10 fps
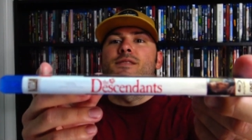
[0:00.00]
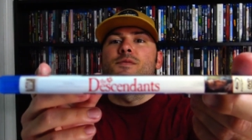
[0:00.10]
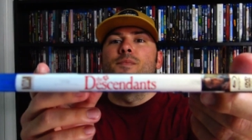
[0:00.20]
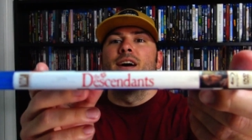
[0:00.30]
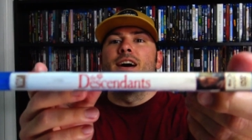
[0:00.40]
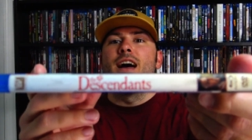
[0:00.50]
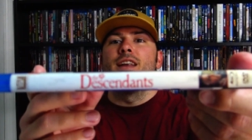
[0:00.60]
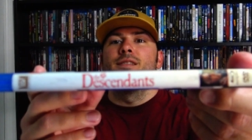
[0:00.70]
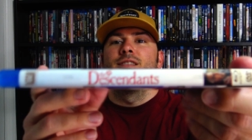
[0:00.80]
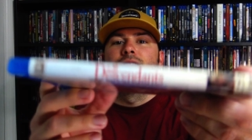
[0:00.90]

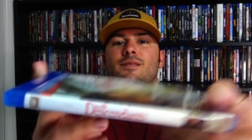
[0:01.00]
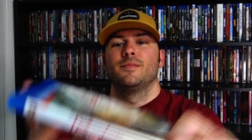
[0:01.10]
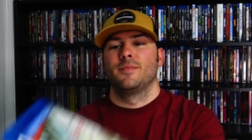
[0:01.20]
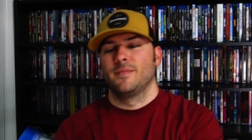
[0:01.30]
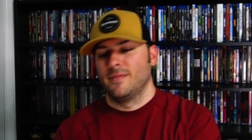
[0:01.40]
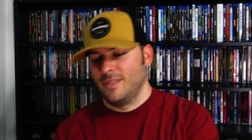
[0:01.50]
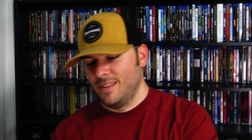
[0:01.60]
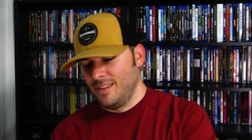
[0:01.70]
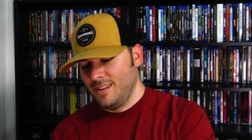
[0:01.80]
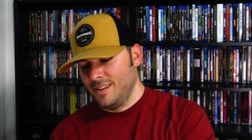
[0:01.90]
spine.
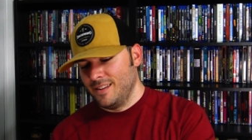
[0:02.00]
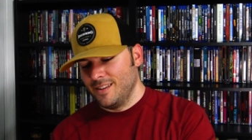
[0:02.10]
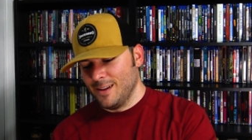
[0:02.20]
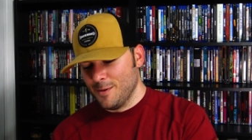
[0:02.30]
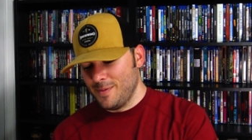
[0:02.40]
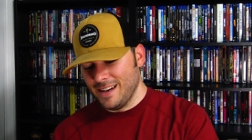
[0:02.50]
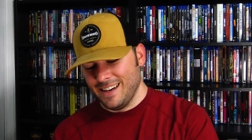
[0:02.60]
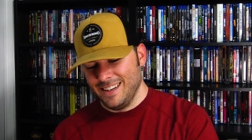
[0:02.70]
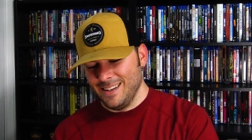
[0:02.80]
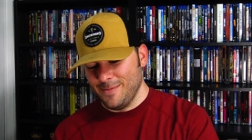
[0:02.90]
Open it
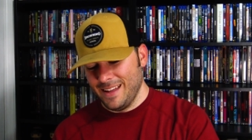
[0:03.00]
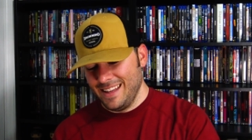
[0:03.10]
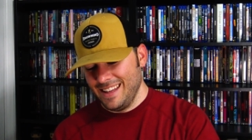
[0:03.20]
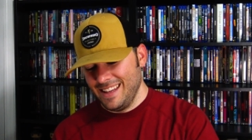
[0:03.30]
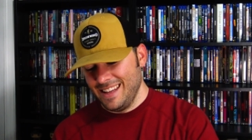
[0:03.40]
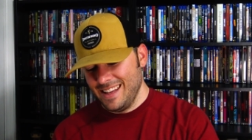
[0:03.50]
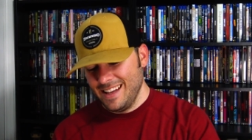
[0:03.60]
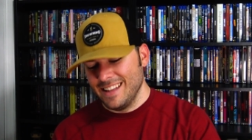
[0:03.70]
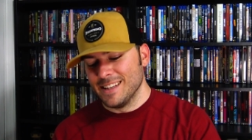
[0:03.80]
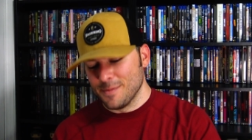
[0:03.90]
up.
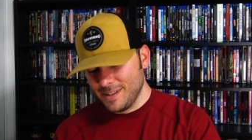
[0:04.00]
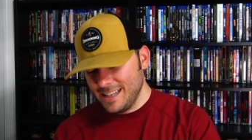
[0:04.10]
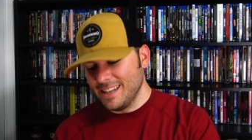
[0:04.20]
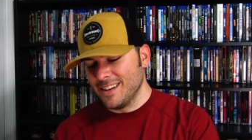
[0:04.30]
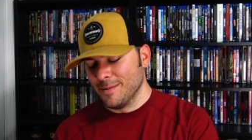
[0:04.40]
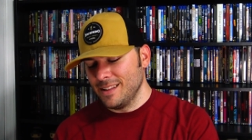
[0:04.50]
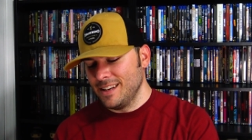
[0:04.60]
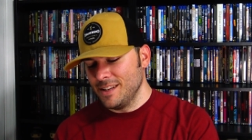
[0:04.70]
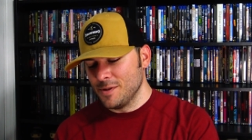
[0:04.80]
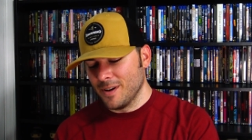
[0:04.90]
This one did come with a
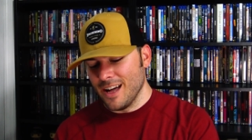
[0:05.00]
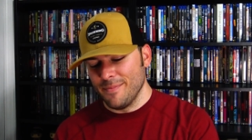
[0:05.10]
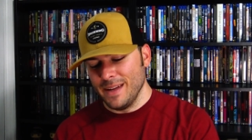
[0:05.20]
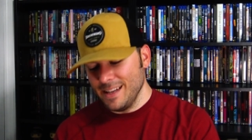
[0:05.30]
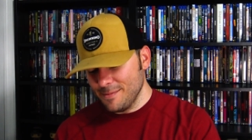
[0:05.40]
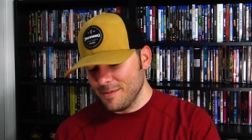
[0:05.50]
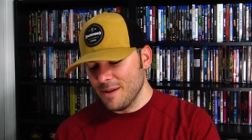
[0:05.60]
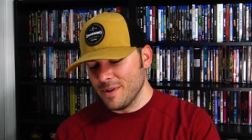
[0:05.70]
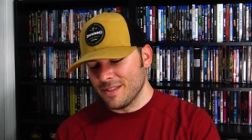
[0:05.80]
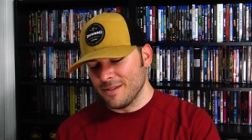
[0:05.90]
digital copy.
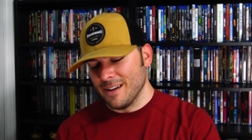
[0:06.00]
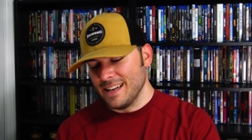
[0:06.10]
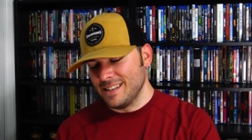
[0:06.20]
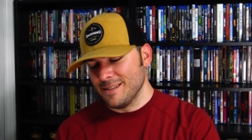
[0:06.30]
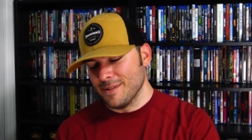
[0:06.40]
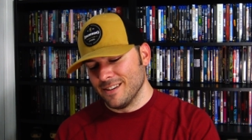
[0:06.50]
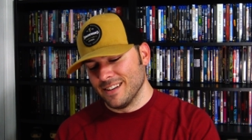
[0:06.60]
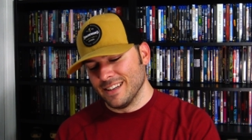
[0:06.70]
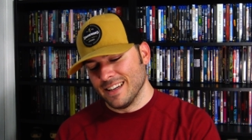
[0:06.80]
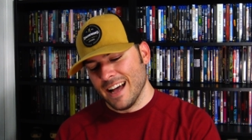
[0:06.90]
It went through it went on
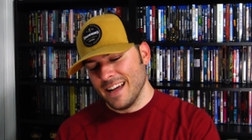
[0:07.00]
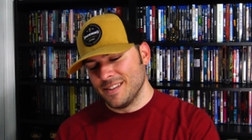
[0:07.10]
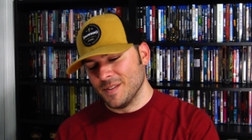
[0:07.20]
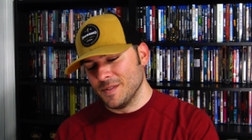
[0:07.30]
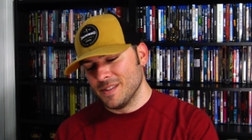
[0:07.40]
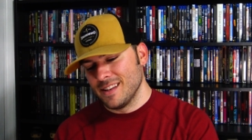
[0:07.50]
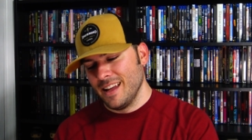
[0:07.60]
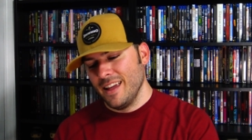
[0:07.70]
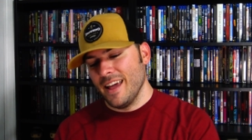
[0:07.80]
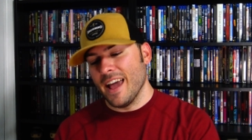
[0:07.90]
iTunes
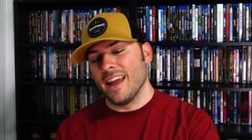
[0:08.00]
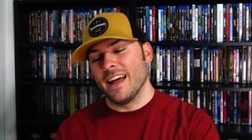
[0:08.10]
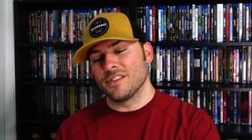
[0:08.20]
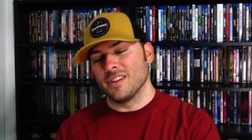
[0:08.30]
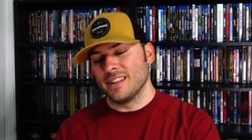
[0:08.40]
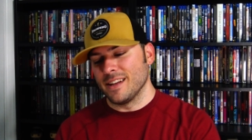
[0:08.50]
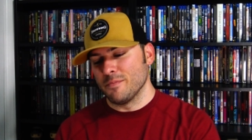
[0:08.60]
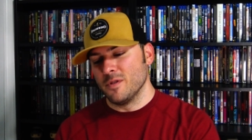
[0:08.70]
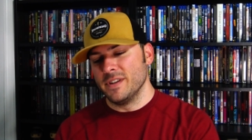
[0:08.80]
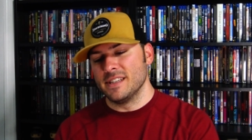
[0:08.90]
and actually Think
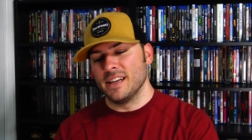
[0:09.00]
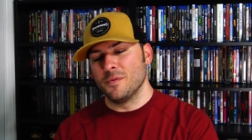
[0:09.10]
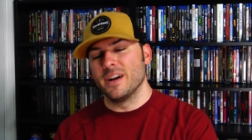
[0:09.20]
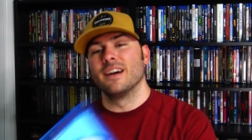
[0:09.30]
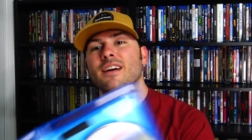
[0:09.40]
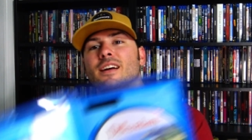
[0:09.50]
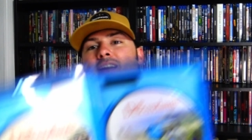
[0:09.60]
Movies Anywhere.